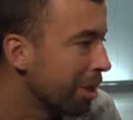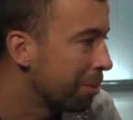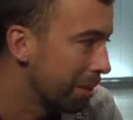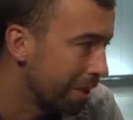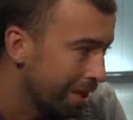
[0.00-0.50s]

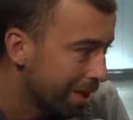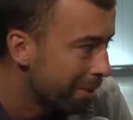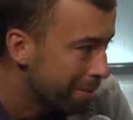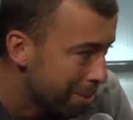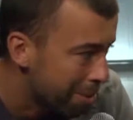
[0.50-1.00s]
the data
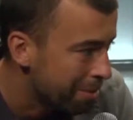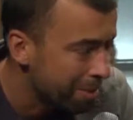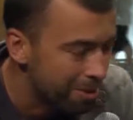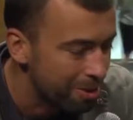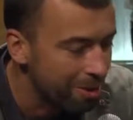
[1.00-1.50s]
where
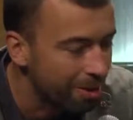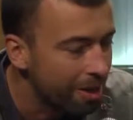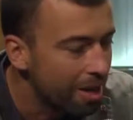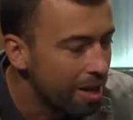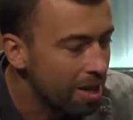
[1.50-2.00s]
possible, and so on.
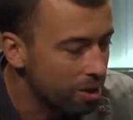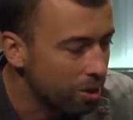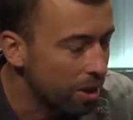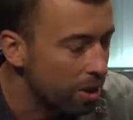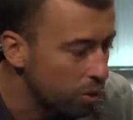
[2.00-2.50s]
So
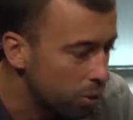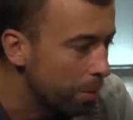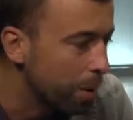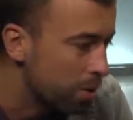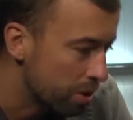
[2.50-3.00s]
it should
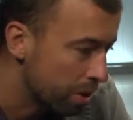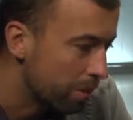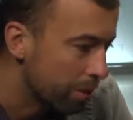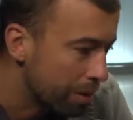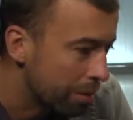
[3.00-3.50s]
be considered
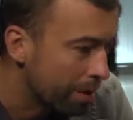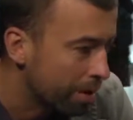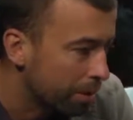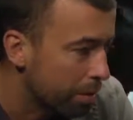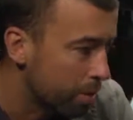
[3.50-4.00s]
from the
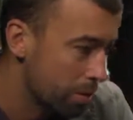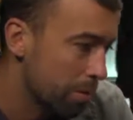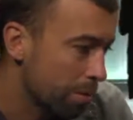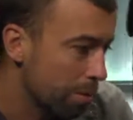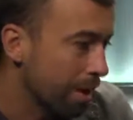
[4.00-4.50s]
beginning,
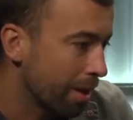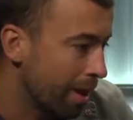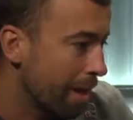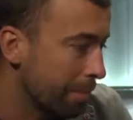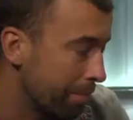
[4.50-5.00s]
because we can
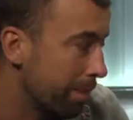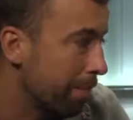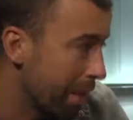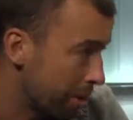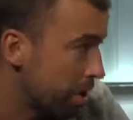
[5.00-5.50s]
help
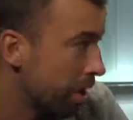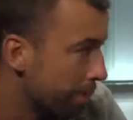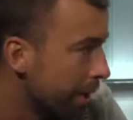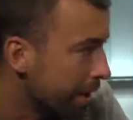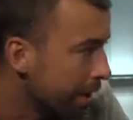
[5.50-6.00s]
much in the
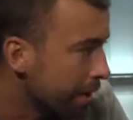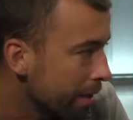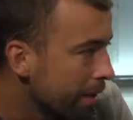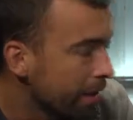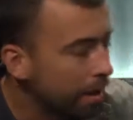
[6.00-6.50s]
beginning.
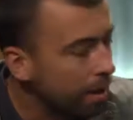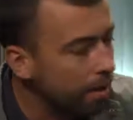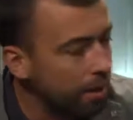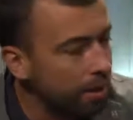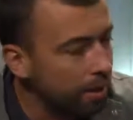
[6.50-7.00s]

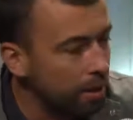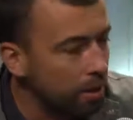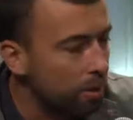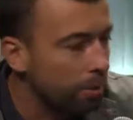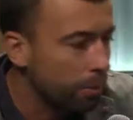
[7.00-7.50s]
And then later
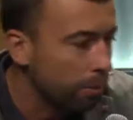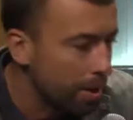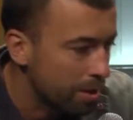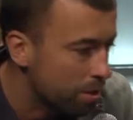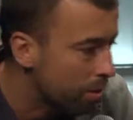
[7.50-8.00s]
on,
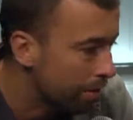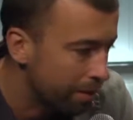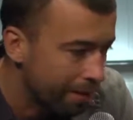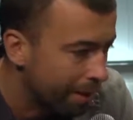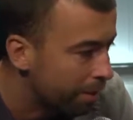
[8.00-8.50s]
once you have
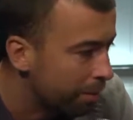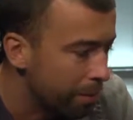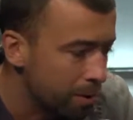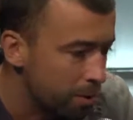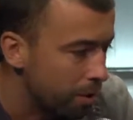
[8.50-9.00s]
developed,
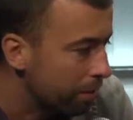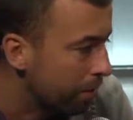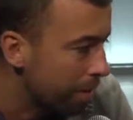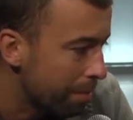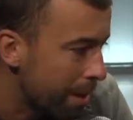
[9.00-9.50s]
once you have
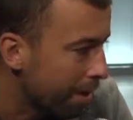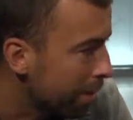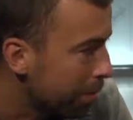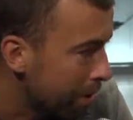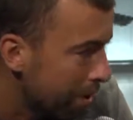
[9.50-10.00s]
in the
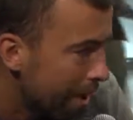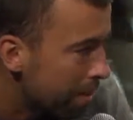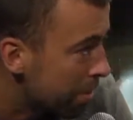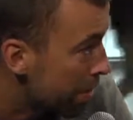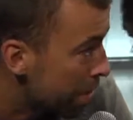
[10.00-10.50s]
market with
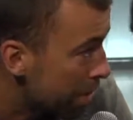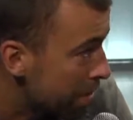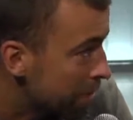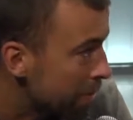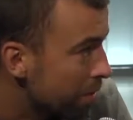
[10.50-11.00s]

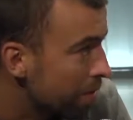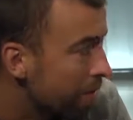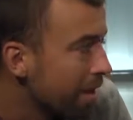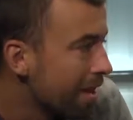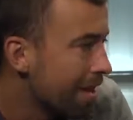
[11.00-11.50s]
thousands of
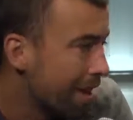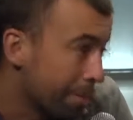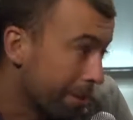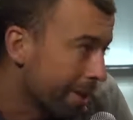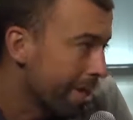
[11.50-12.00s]

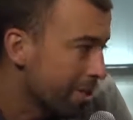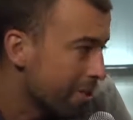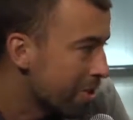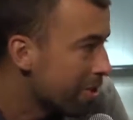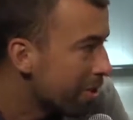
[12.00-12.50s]

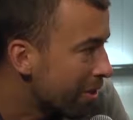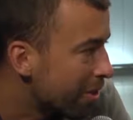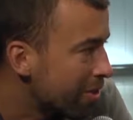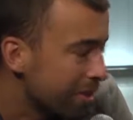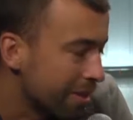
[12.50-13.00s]
applications
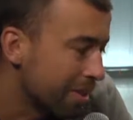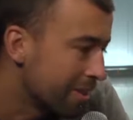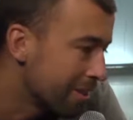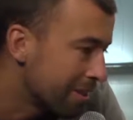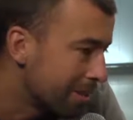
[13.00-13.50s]
installed,
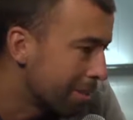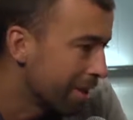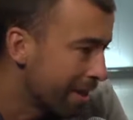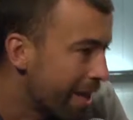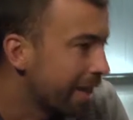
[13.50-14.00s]
it's a bit
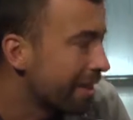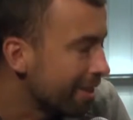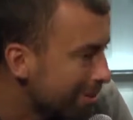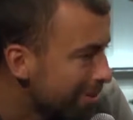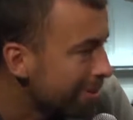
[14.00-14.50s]
harder
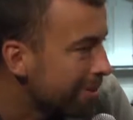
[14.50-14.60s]
to